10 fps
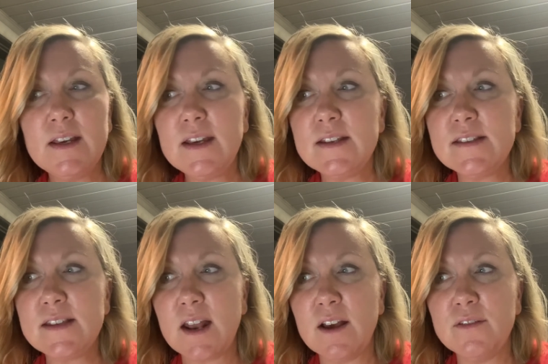
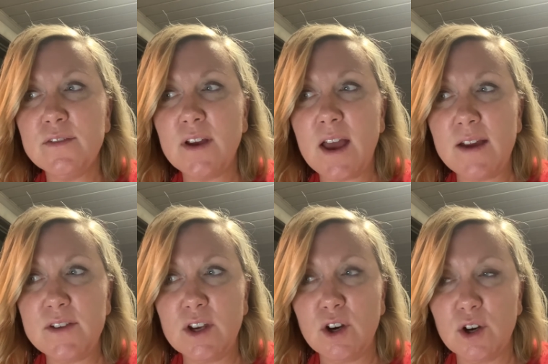instead of
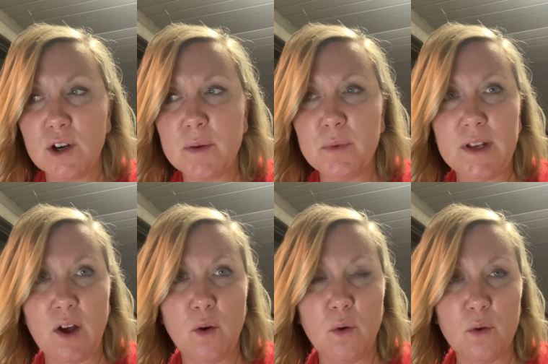having her complete
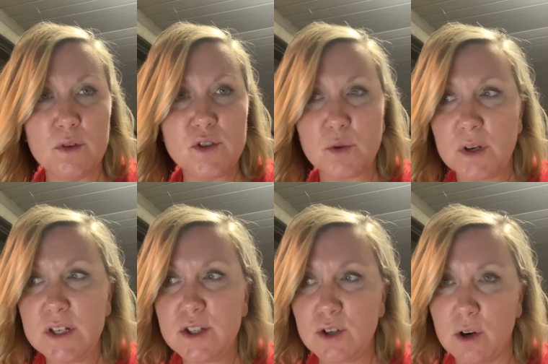a whole story
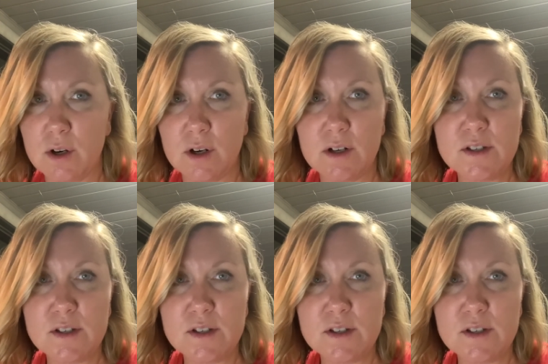starter.